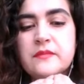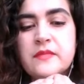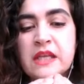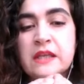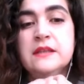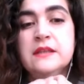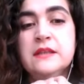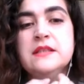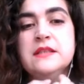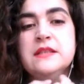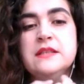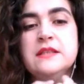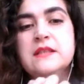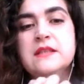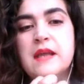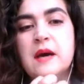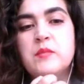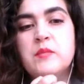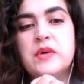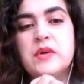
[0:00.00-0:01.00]
this is the
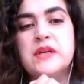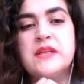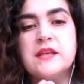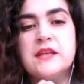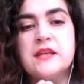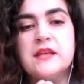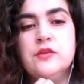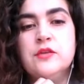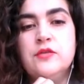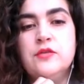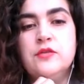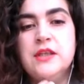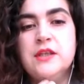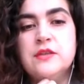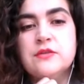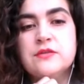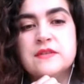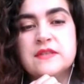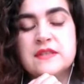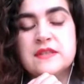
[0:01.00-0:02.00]
number that you need
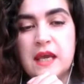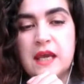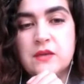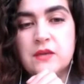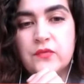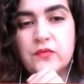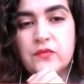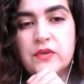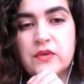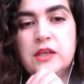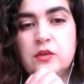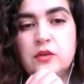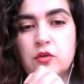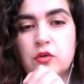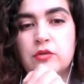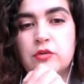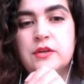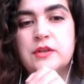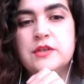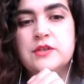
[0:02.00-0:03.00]
to save in
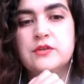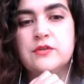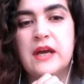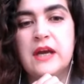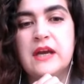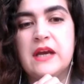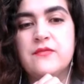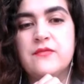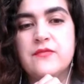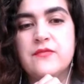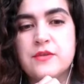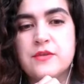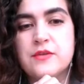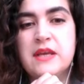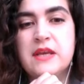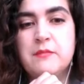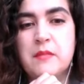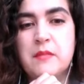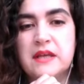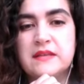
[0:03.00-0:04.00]
order to have 3
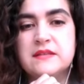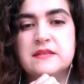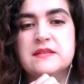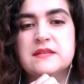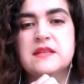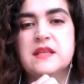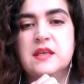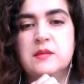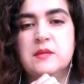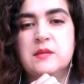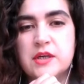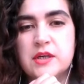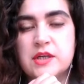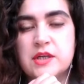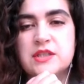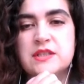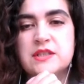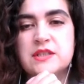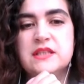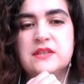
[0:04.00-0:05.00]
months
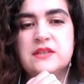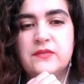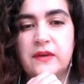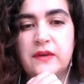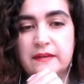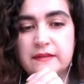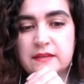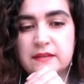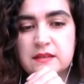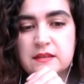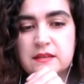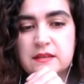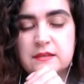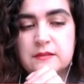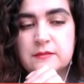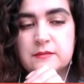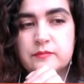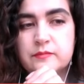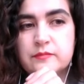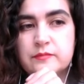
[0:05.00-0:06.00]
emergency fund.
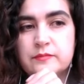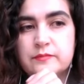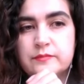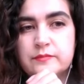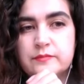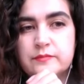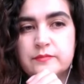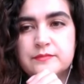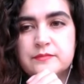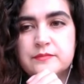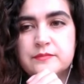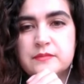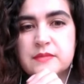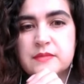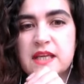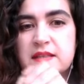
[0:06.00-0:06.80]
As